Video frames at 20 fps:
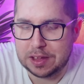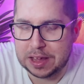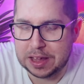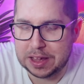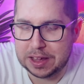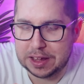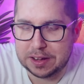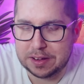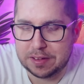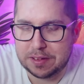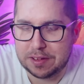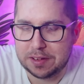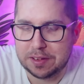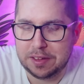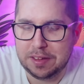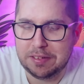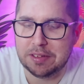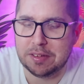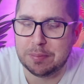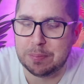And
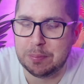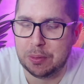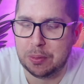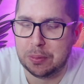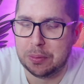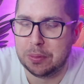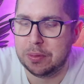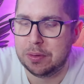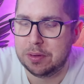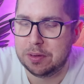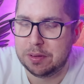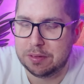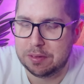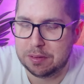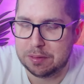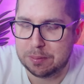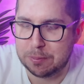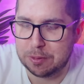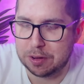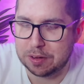this is more,
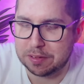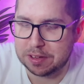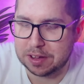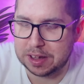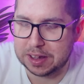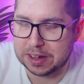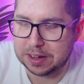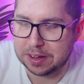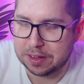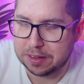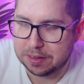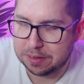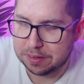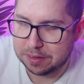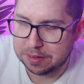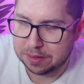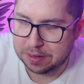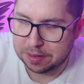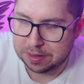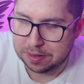what I say,
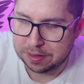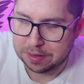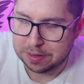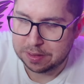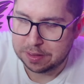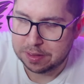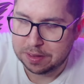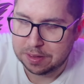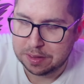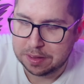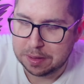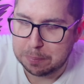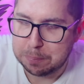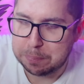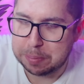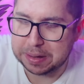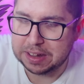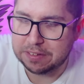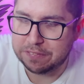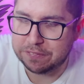
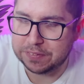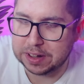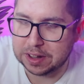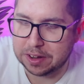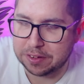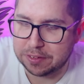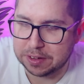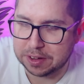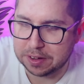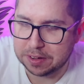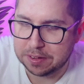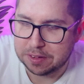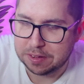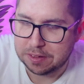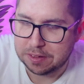beefy like.